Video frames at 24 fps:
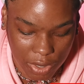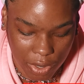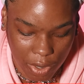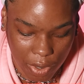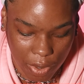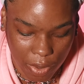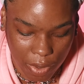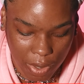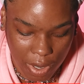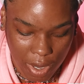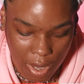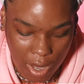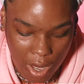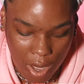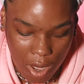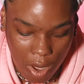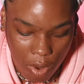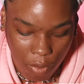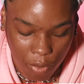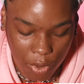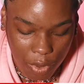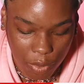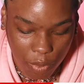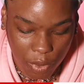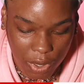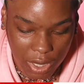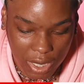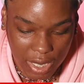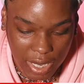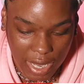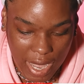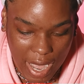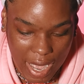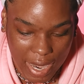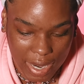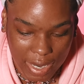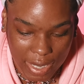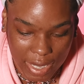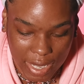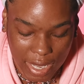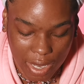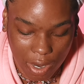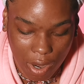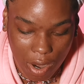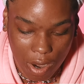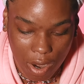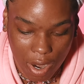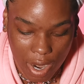So we really got to
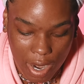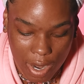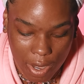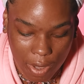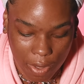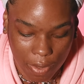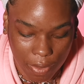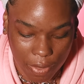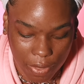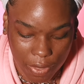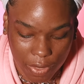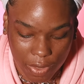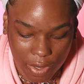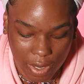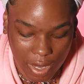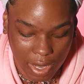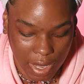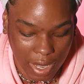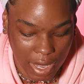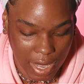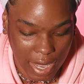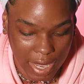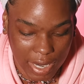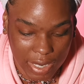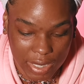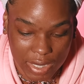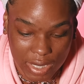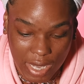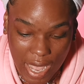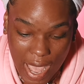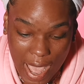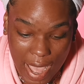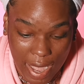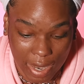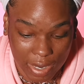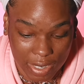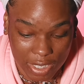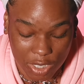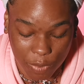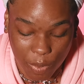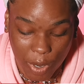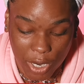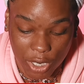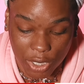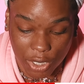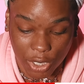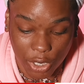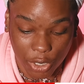get our health intact,
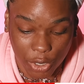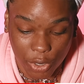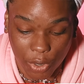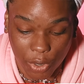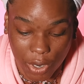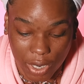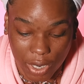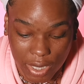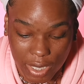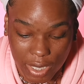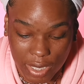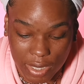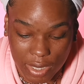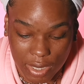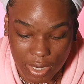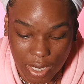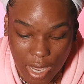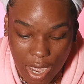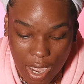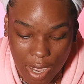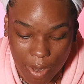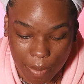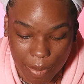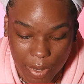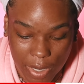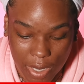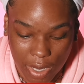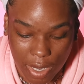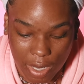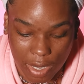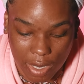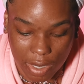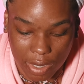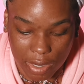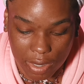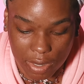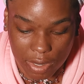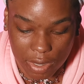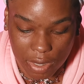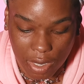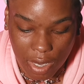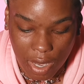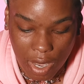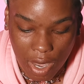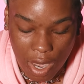especially during this time, because